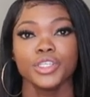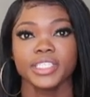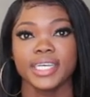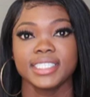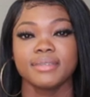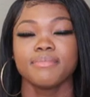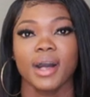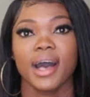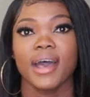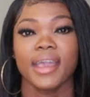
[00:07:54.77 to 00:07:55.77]
tend to
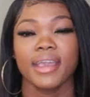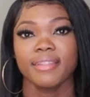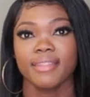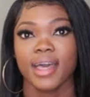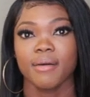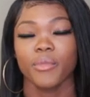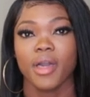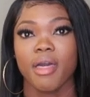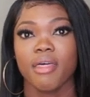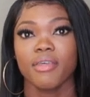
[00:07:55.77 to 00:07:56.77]
buy them
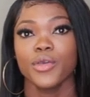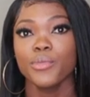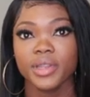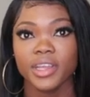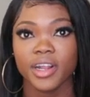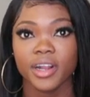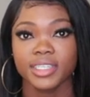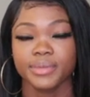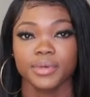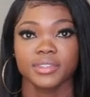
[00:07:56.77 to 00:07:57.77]
with human hair
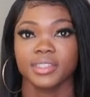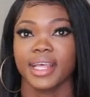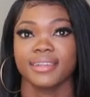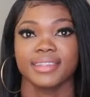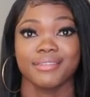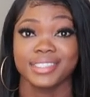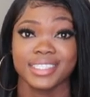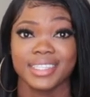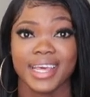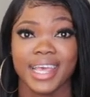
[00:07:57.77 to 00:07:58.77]
as opposed to like never
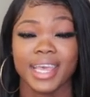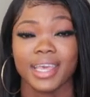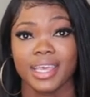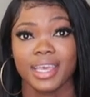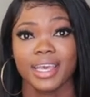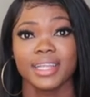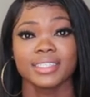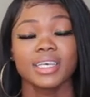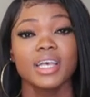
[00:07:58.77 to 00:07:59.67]
synthetic, and